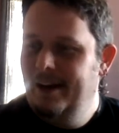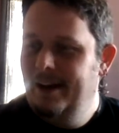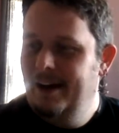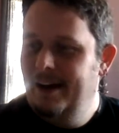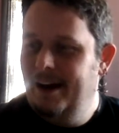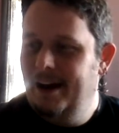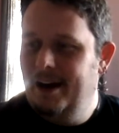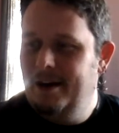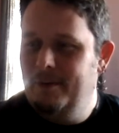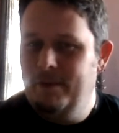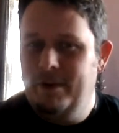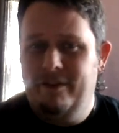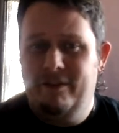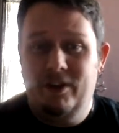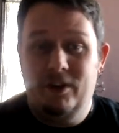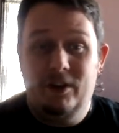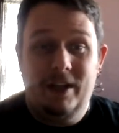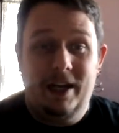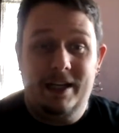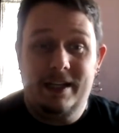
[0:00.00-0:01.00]
If you'd
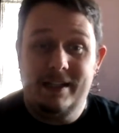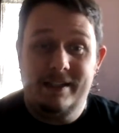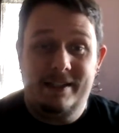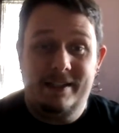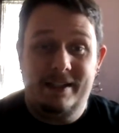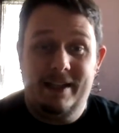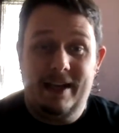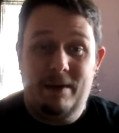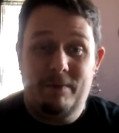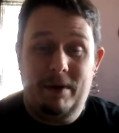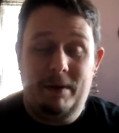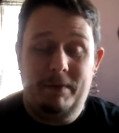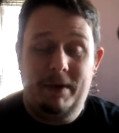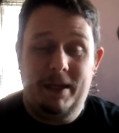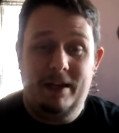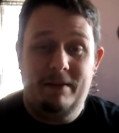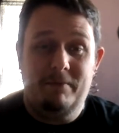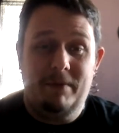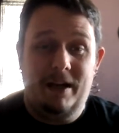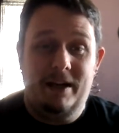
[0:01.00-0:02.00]
like to see that maybe
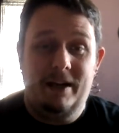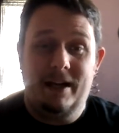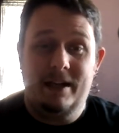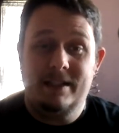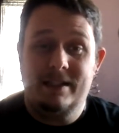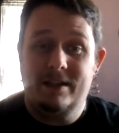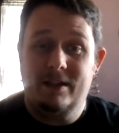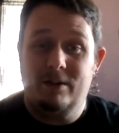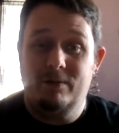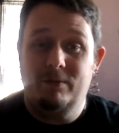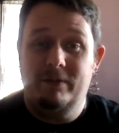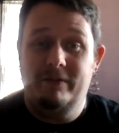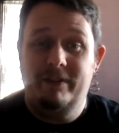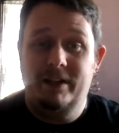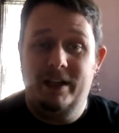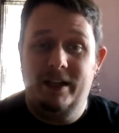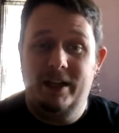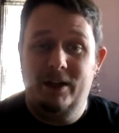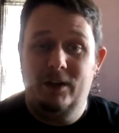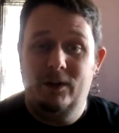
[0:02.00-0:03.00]
in my next herbal
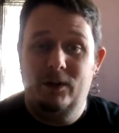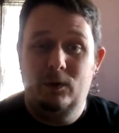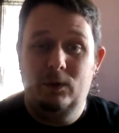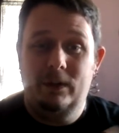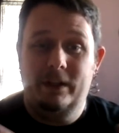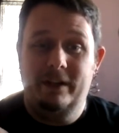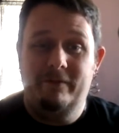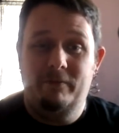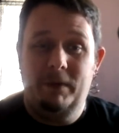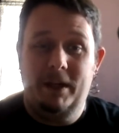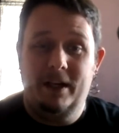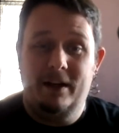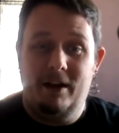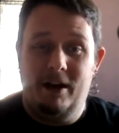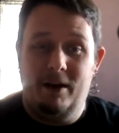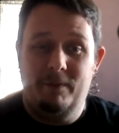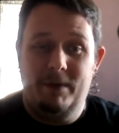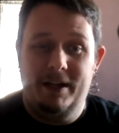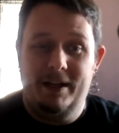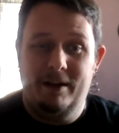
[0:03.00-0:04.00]
video, leave me a
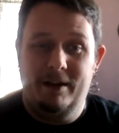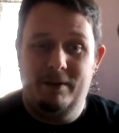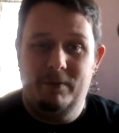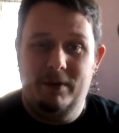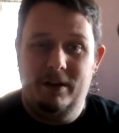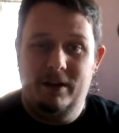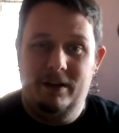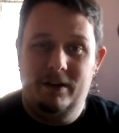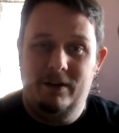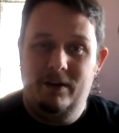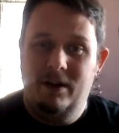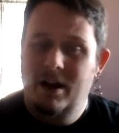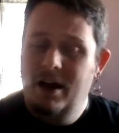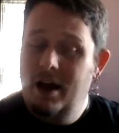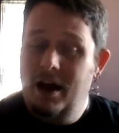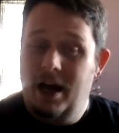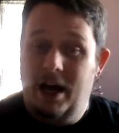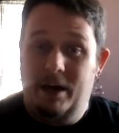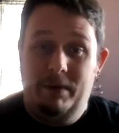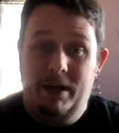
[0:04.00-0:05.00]
comment down below.
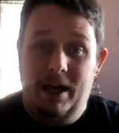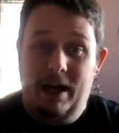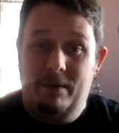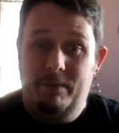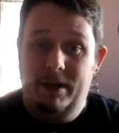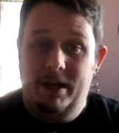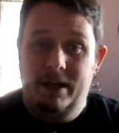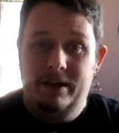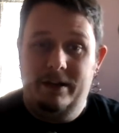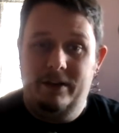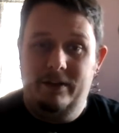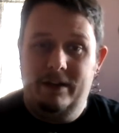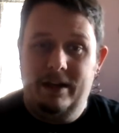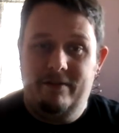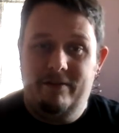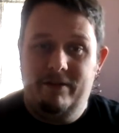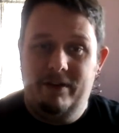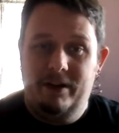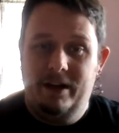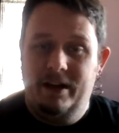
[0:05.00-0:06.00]
I'd be happy to do
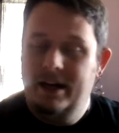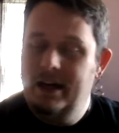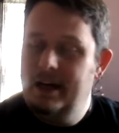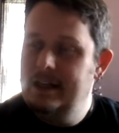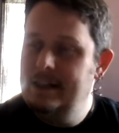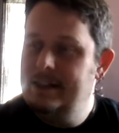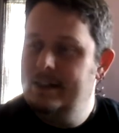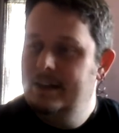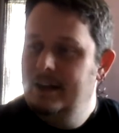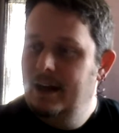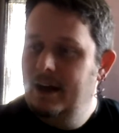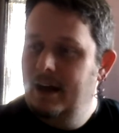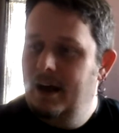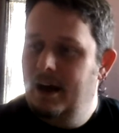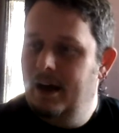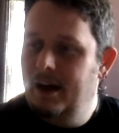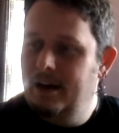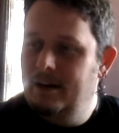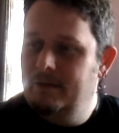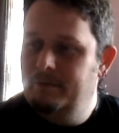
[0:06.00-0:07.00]
that for you guys.
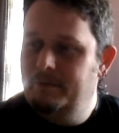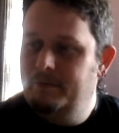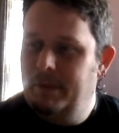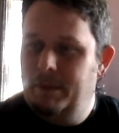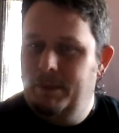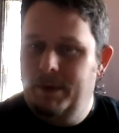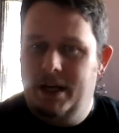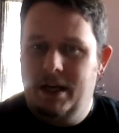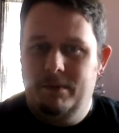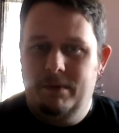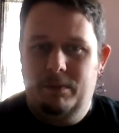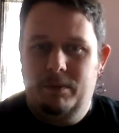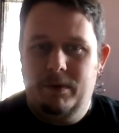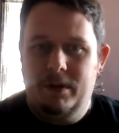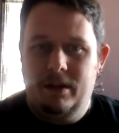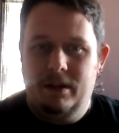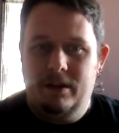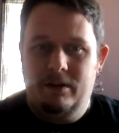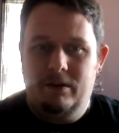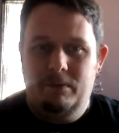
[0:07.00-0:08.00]
Maybe come up with
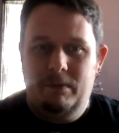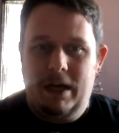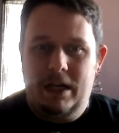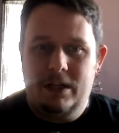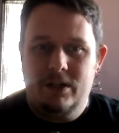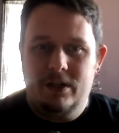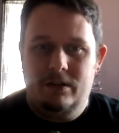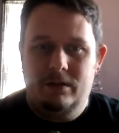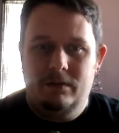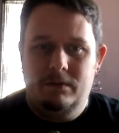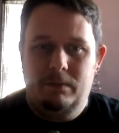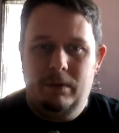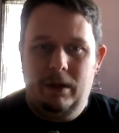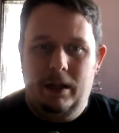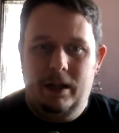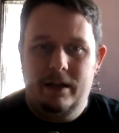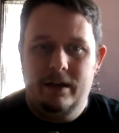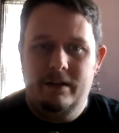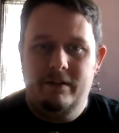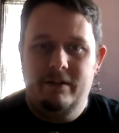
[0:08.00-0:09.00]
a little magical
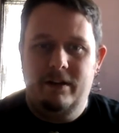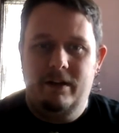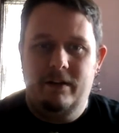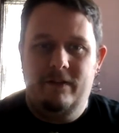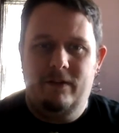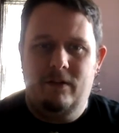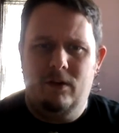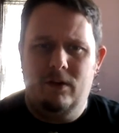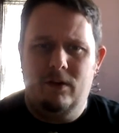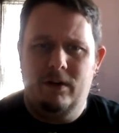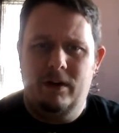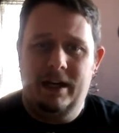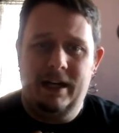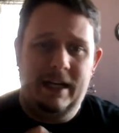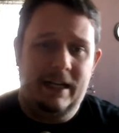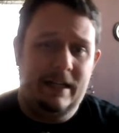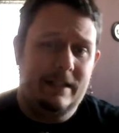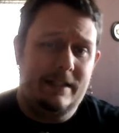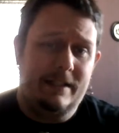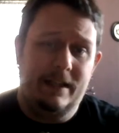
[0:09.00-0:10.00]
blend for an
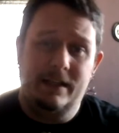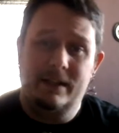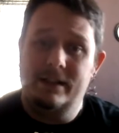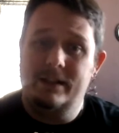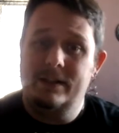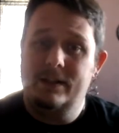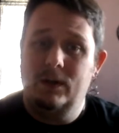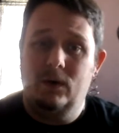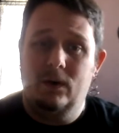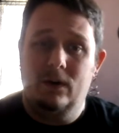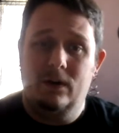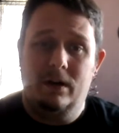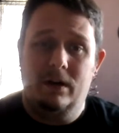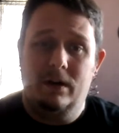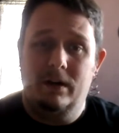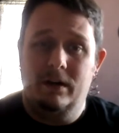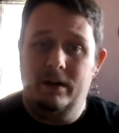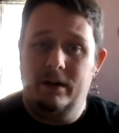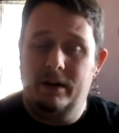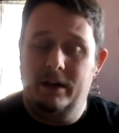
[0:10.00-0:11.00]
incense,
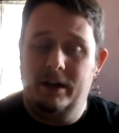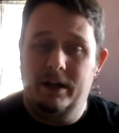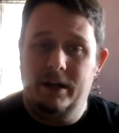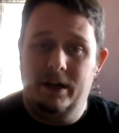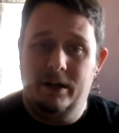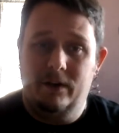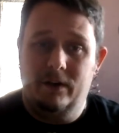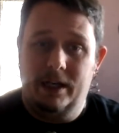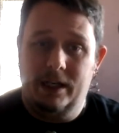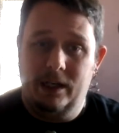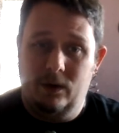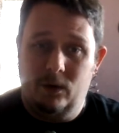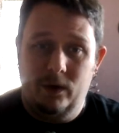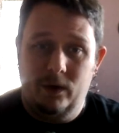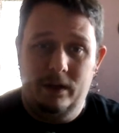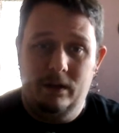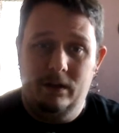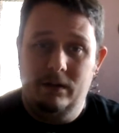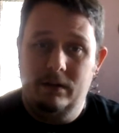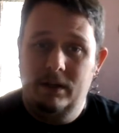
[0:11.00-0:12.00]
or an
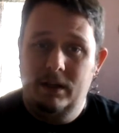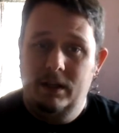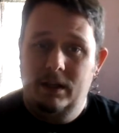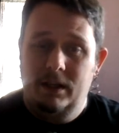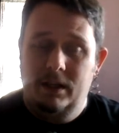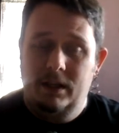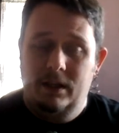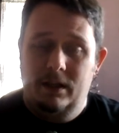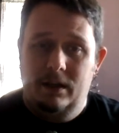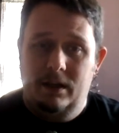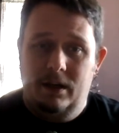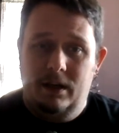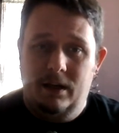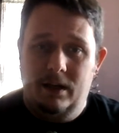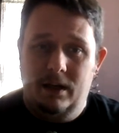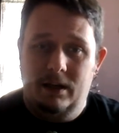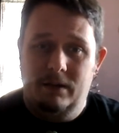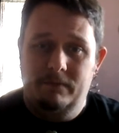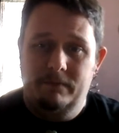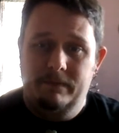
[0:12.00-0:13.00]
oil,
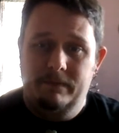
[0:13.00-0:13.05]
an